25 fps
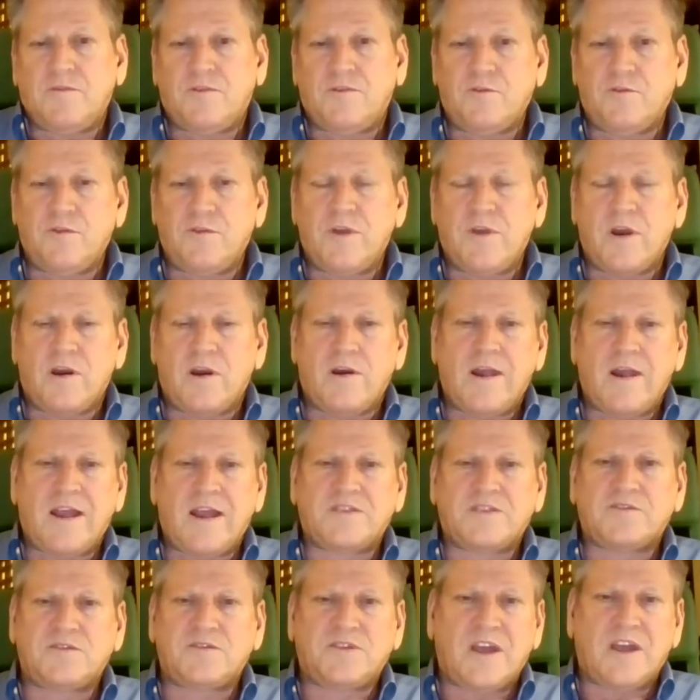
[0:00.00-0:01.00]
through their
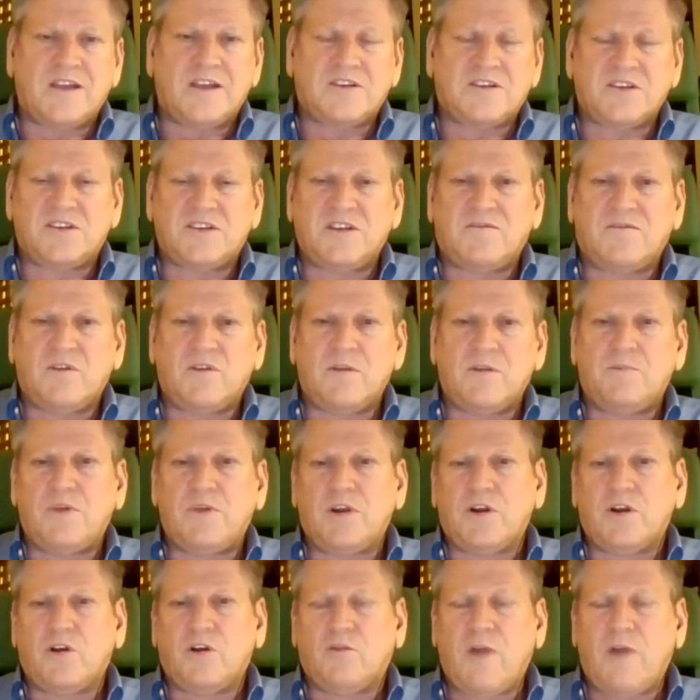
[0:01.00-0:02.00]
exercise of civil and
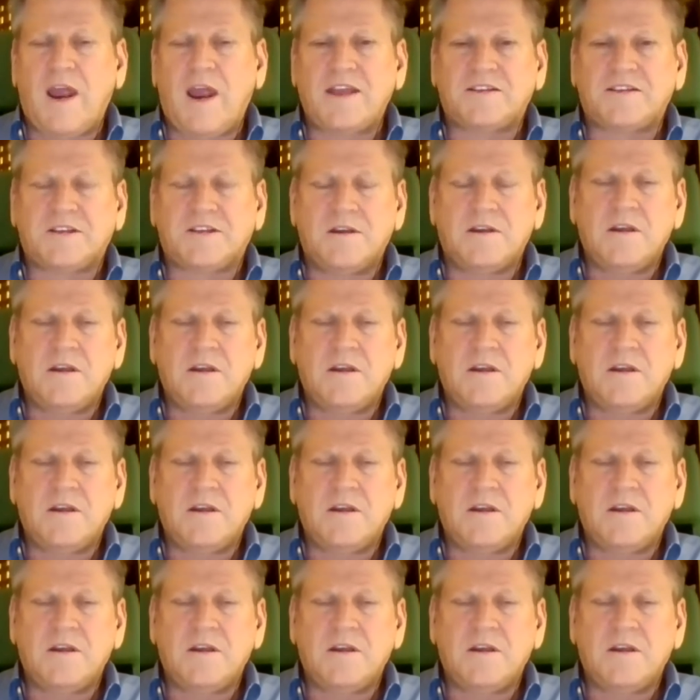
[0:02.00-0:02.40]
political rights.